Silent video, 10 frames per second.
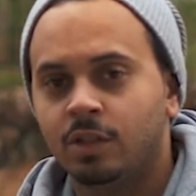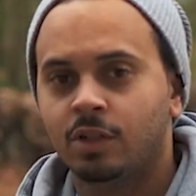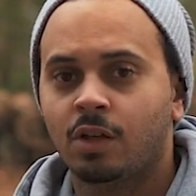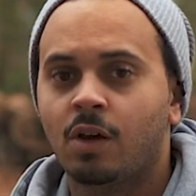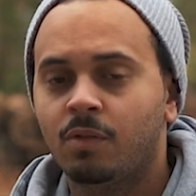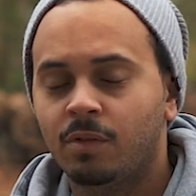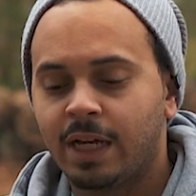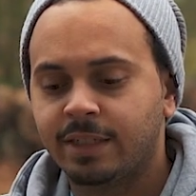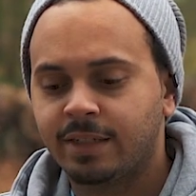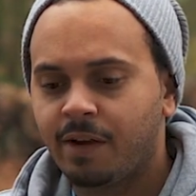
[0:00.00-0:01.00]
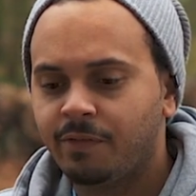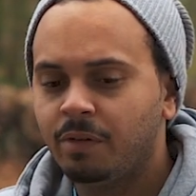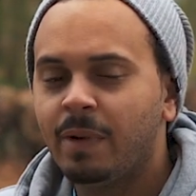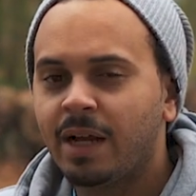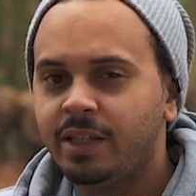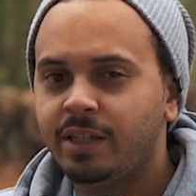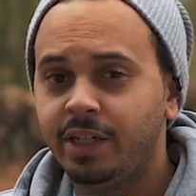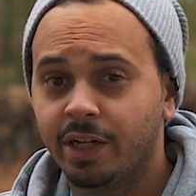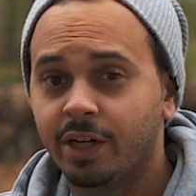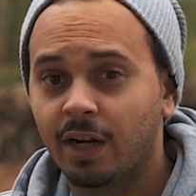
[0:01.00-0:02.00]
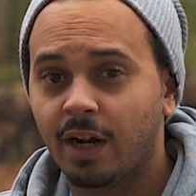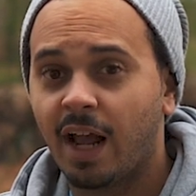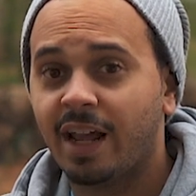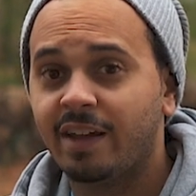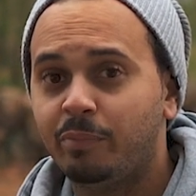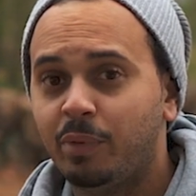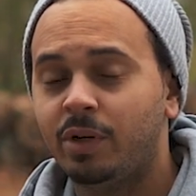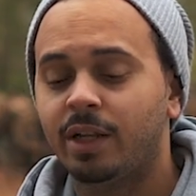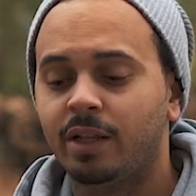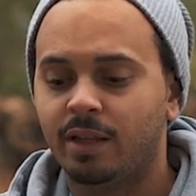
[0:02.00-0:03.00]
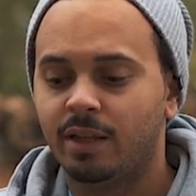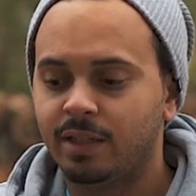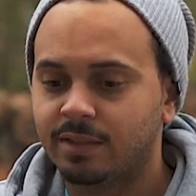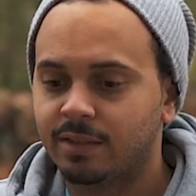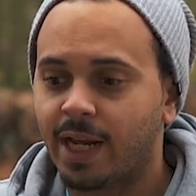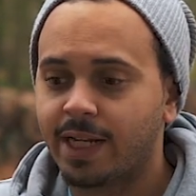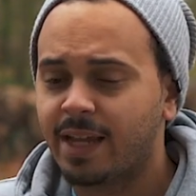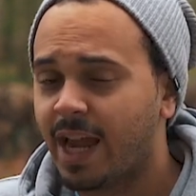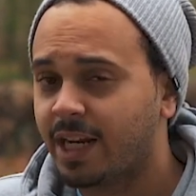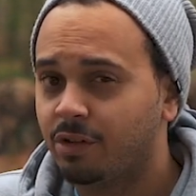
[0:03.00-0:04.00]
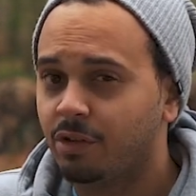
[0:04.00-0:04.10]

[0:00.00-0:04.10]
So guys, after about a year, I have put these lights actually